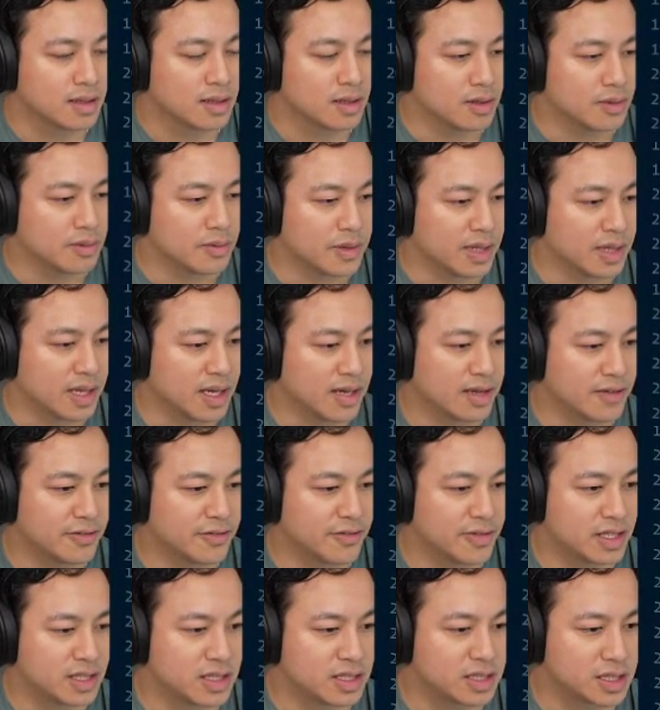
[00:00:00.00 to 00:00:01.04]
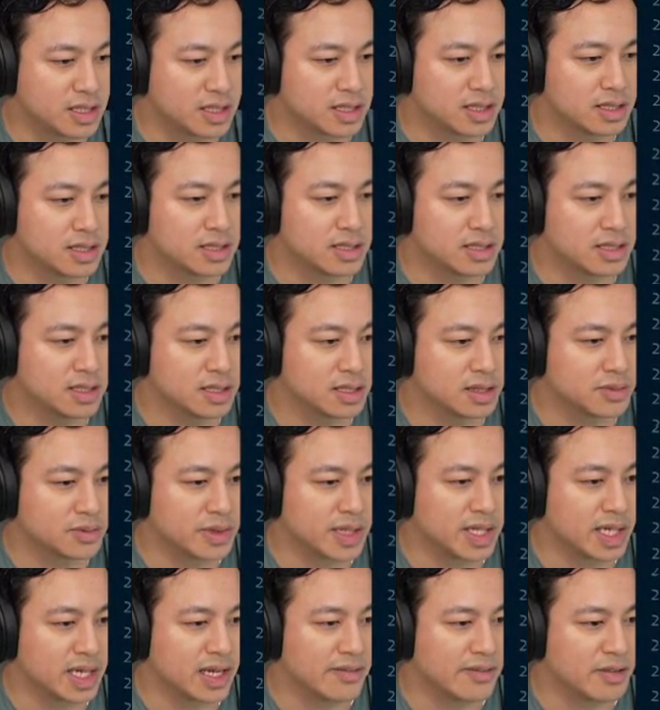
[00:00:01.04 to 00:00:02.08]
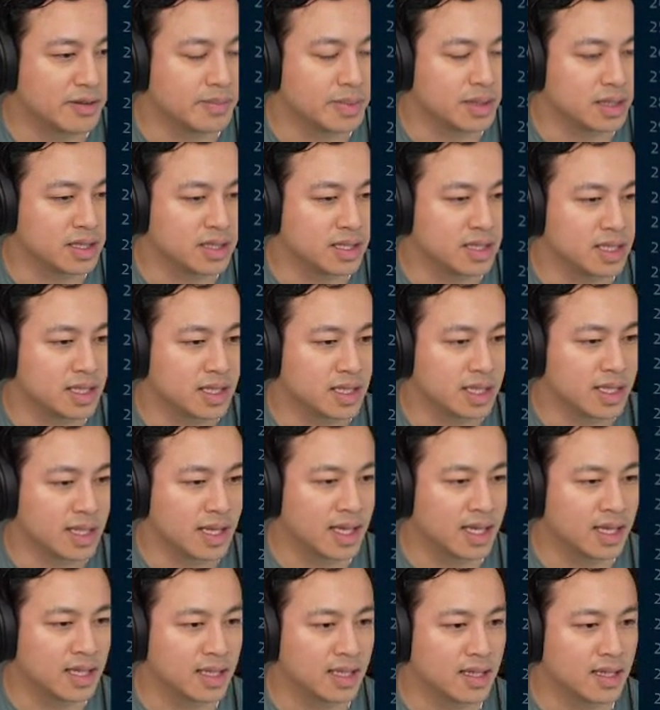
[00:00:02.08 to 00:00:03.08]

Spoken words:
We have functions. We have the ability to get